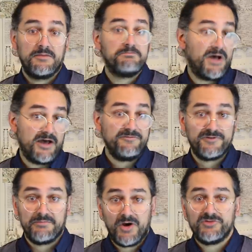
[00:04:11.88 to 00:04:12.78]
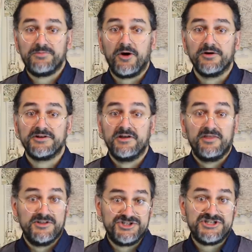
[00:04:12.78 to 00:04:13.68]
But for the most part,
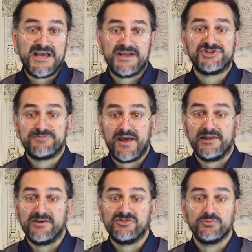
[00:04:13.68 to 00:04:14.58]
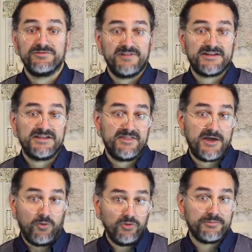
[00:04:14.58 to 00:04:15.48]
the GH spellings reflecting
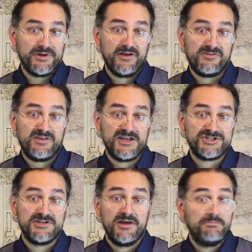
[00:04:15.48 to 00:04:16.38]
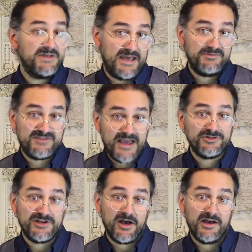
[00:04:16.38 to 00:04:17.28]
that older pronunciation became
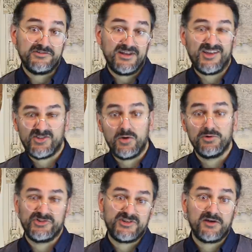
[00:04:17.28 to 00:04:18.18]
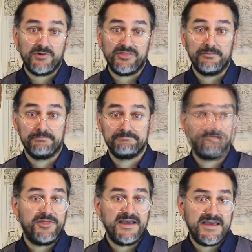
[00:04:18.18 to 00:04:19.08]
standardized, and so we're stuck with them. The
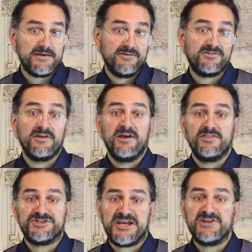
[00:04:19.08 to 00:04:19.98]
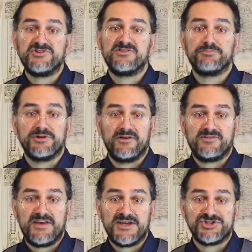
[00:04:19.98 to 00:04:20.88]
thing is, the changes in
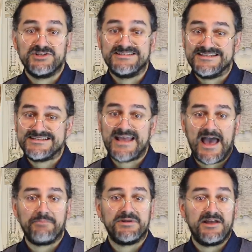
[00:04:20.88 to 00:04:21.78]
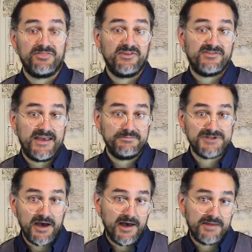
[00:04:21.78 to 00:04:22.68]
pronunciation didn't happen at the same
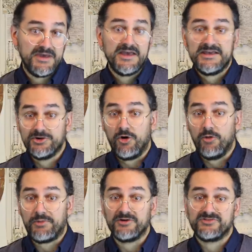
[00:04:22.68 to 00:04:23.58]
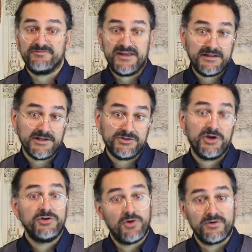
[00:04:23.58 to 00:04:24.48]
time in all parts of England,
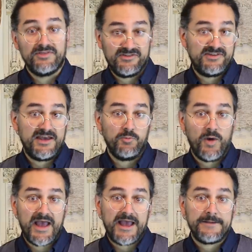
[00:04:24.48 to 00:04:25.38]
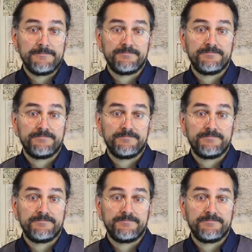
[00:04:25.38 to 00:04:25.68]
nor in the same way.